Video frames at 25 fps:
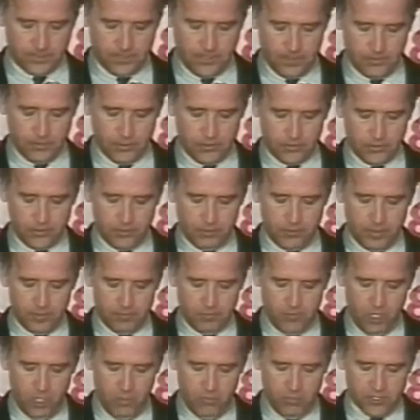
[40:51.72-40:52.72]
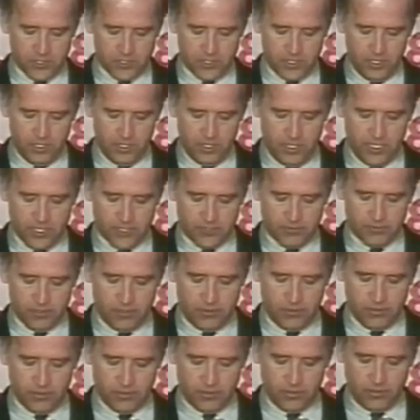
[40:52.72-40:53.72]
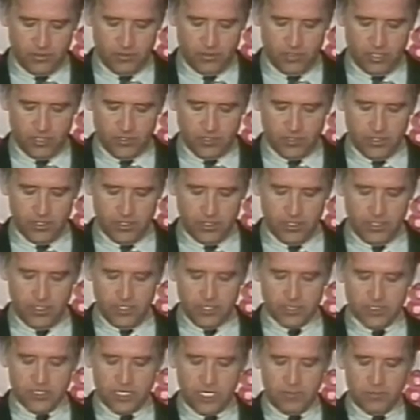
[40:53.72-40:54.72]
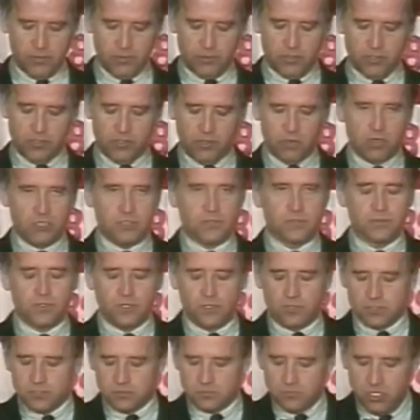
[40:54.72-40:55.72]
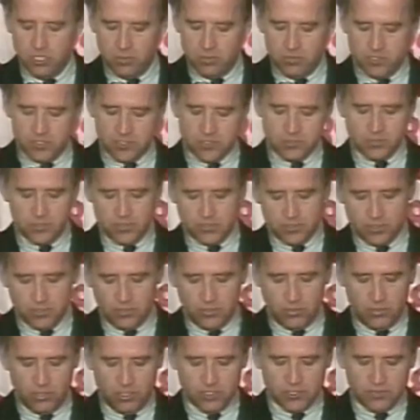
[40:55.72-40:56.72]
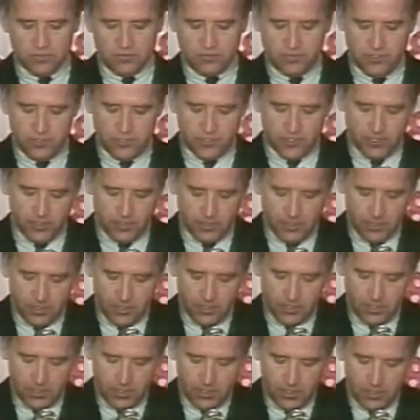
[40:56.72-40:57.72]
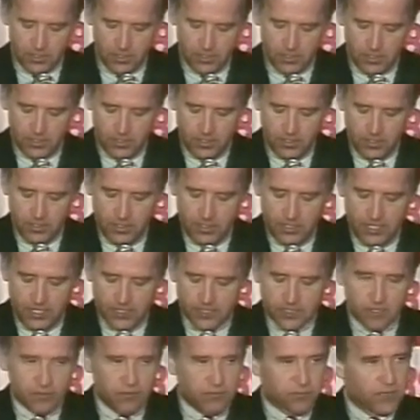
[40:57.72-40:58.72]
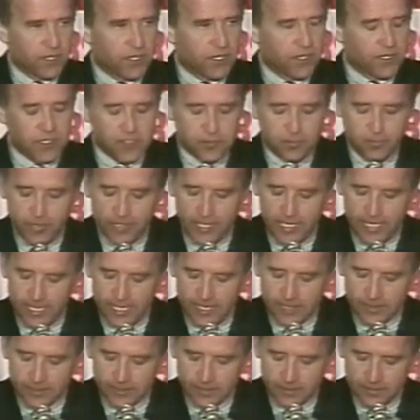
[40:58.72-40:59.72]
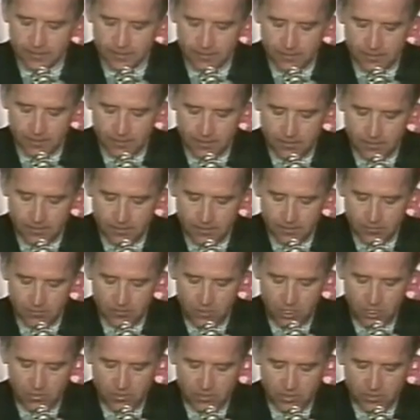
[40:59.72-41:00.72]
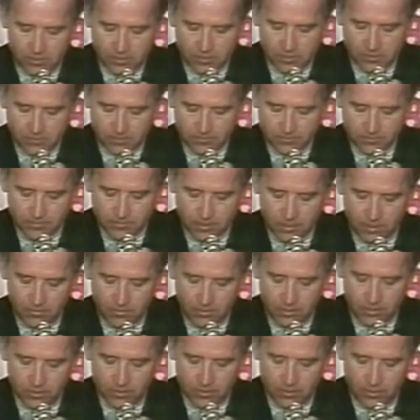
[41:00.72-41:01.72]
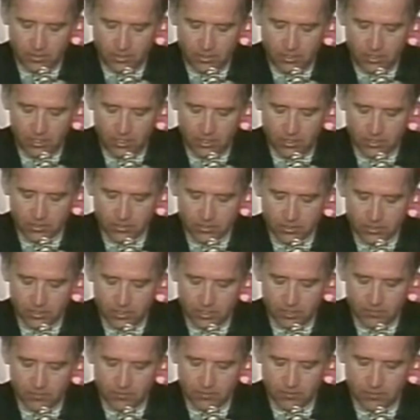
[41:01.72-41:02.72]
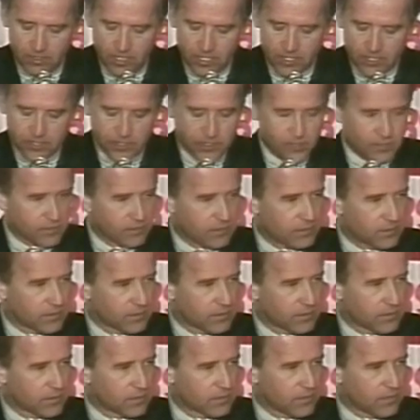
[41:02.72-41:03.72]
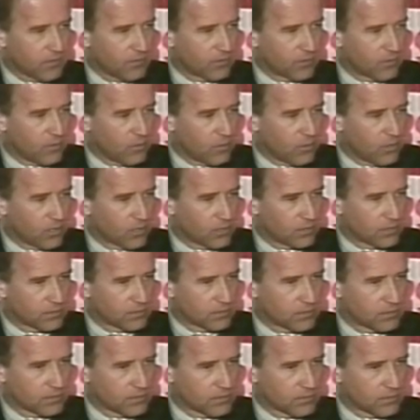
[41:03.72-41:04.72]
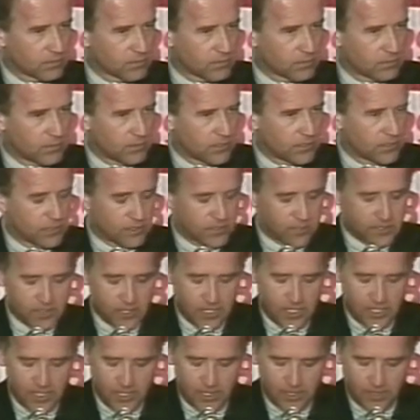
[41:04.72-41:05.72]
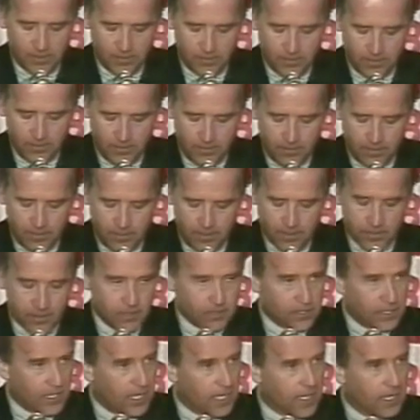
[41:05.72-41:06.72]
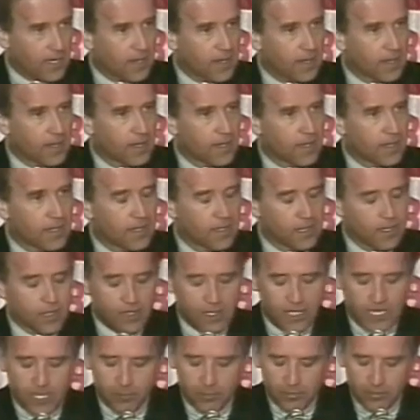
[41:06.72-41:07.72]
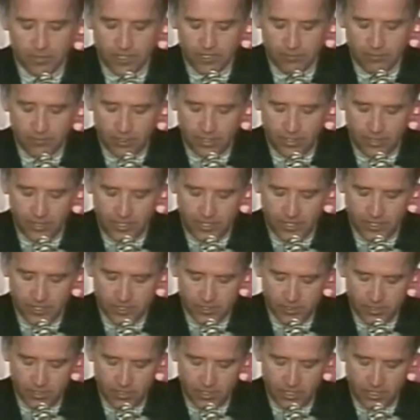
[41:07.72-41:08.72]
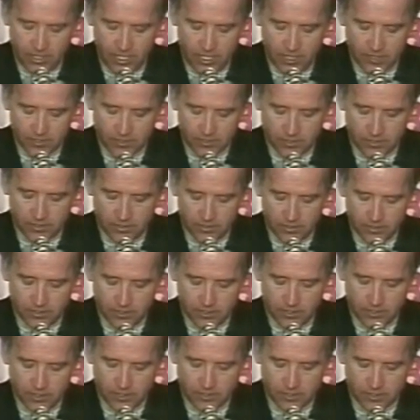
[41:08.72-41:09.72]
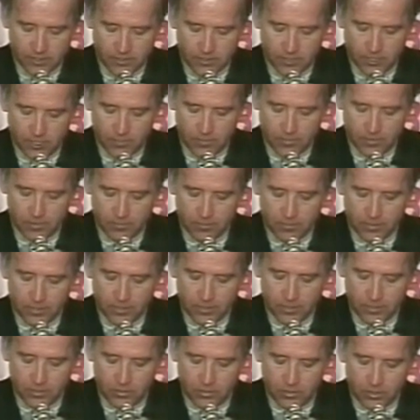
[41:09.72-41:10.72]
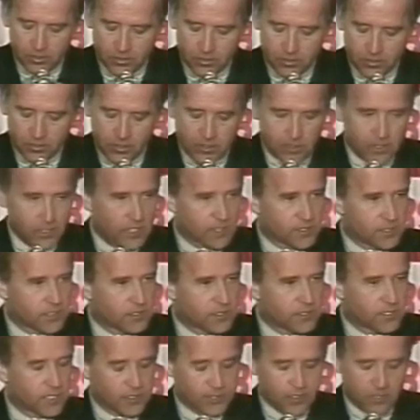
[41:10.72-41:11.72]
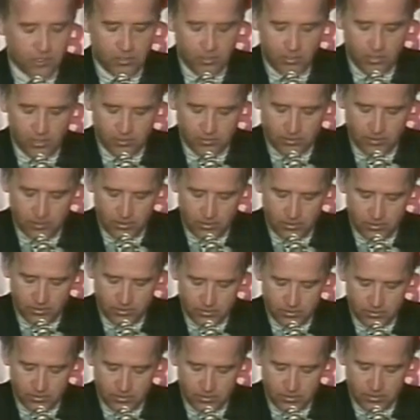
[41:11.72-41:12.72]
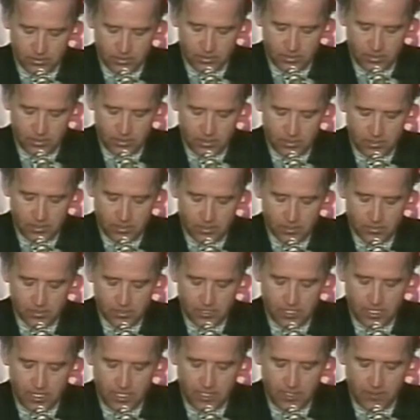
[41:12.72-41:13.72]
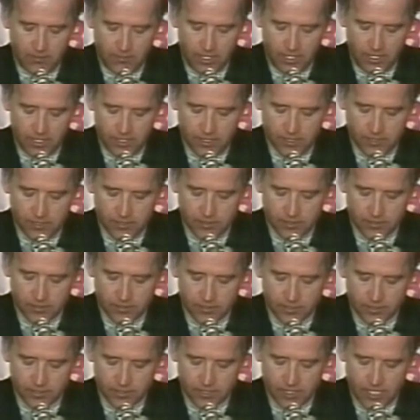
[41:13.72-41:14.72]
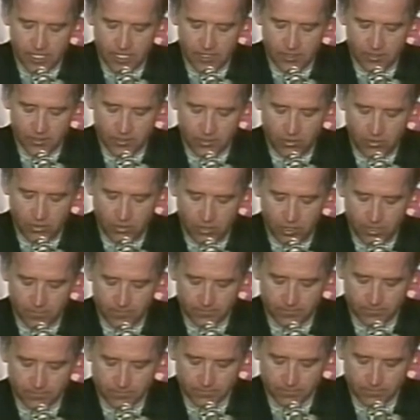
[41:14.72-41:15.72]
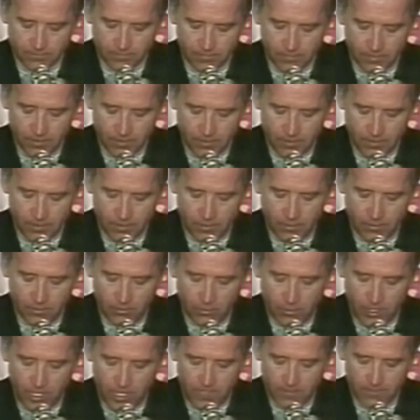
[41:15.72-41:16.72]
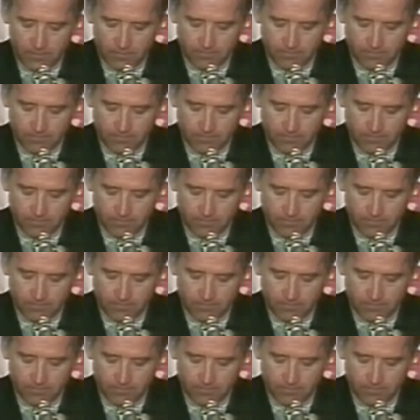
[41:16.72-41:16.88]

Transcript: But there have been moments in our history when the court has come to a crossroads, moments when the court's future has confronted its past, moments when the long term direction of the court is at stake. And today, I believe our nation, our Constitution, as interpreted by the court, is at such a crossroads. Today, great issues are at stake at the court. Great